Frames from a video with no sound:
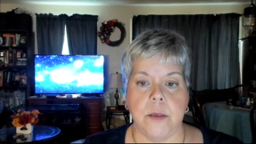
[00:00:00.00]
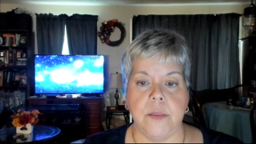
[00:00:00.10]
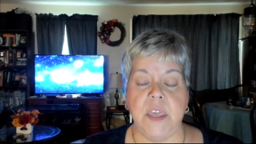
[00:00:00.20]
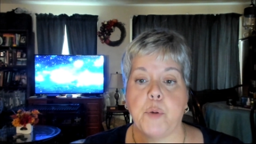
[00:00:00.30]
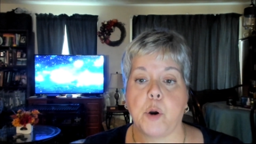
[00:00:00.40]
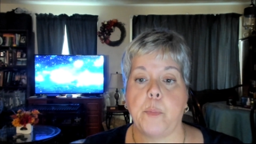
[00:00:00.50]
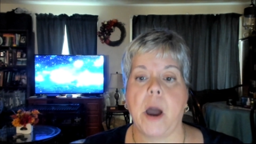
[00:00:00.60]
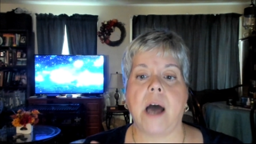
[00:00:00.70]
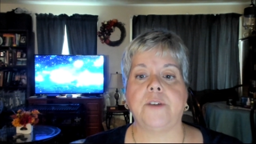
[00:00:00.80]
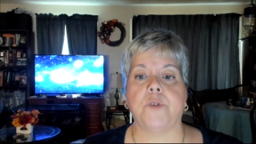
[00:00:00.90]
the
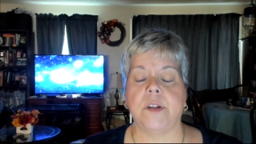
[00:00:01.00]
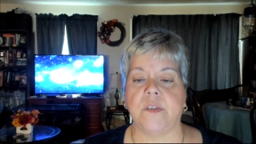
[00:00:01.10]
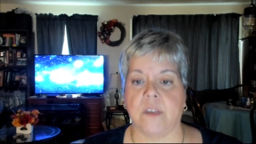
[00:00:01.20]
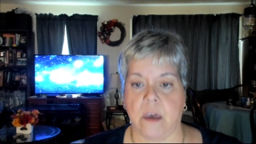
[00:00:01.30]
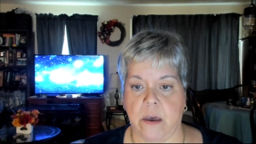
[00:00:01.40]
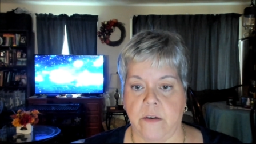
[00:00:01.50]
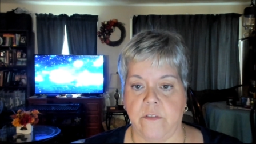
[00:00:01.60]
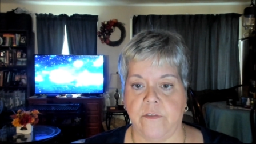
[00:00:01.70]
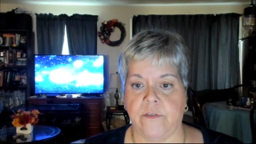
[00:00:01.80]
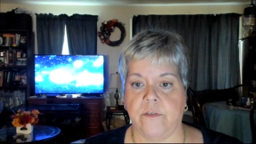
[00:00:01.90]
preponderance of